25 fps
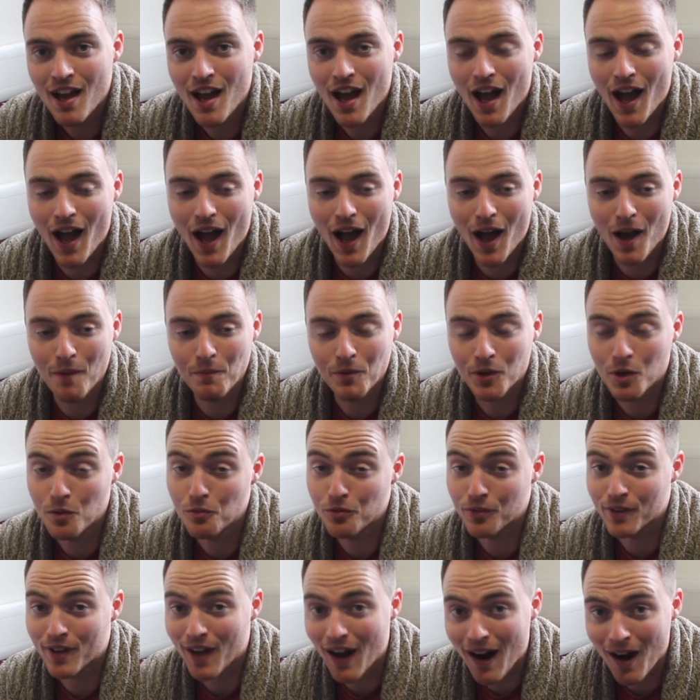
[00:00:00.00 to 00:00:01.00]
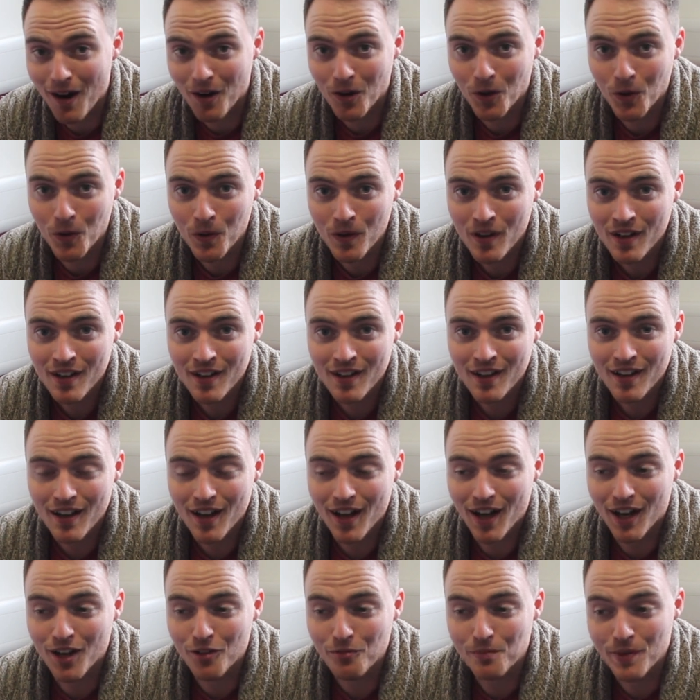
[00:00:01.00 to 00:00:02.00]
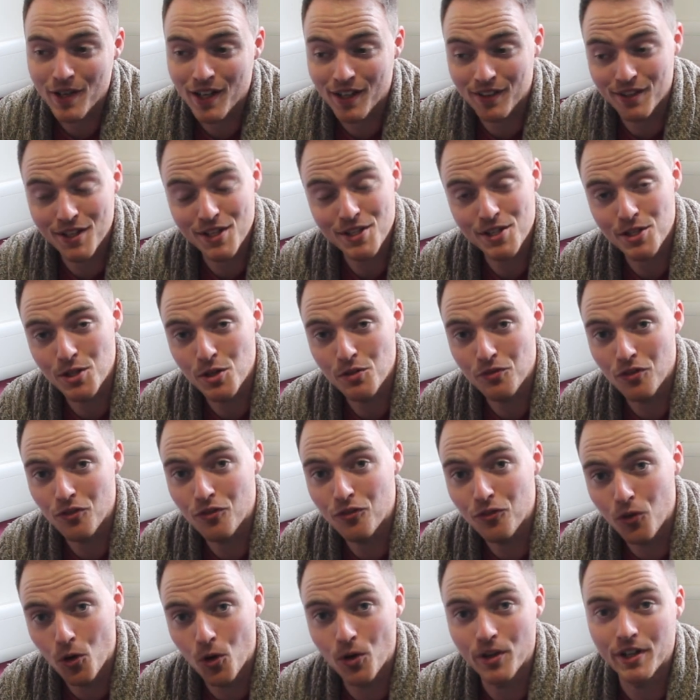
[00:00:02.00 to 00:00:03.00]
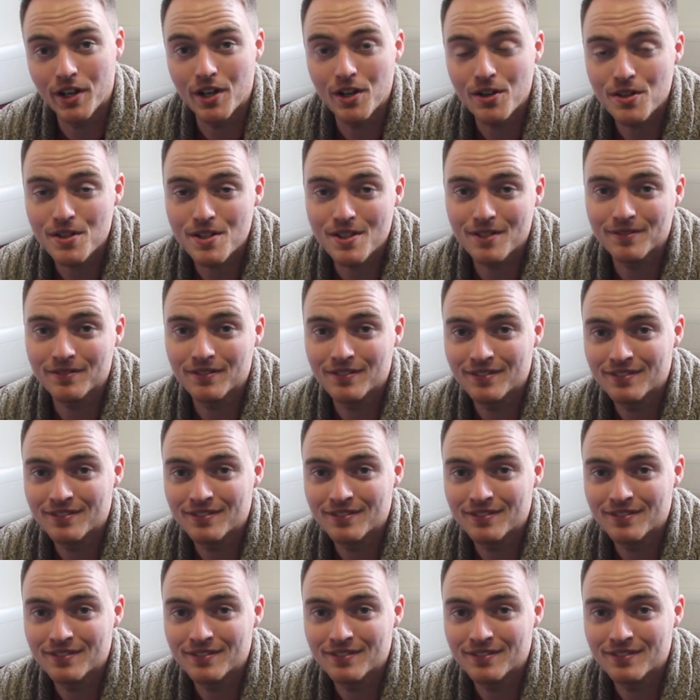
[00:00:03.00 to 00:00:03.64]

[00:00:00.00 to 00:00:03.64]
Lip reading: I come from Carlow and I've been in DCU for 4 years.